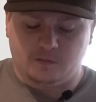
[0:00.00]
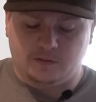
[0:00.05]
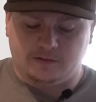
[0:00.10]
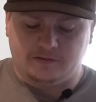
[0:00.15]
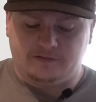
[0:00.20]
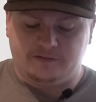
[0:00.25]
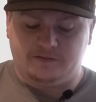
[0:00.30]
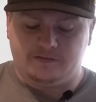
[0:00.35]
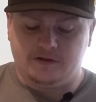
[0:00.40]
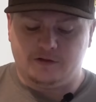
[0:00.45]
will
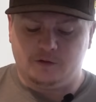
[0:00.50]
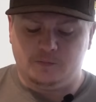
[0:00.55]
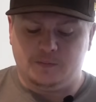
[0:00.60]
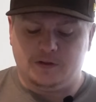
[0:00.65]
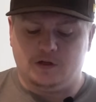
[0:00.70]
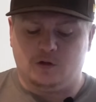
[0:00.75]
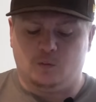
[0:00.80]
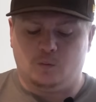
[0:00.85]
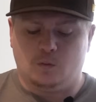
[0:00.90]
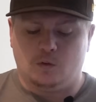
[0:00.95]
still
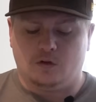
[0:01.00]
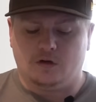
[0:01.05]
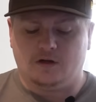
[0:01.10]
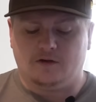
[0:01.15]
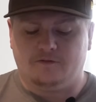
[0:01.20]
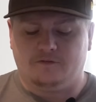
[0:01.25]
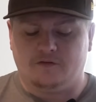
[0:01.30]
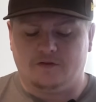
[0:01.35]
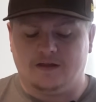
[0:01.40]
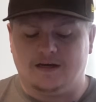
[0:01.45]
be
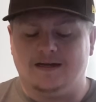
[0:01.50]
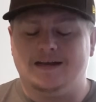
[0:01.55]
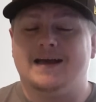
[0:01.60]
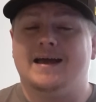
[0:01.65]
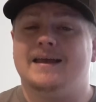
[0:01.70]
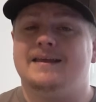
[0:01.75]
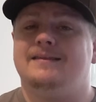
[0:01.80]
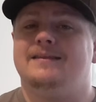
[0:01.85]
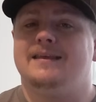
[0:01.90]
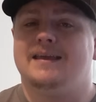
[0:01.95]
awarded for the
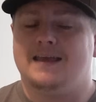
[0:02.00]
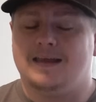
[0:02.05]
9th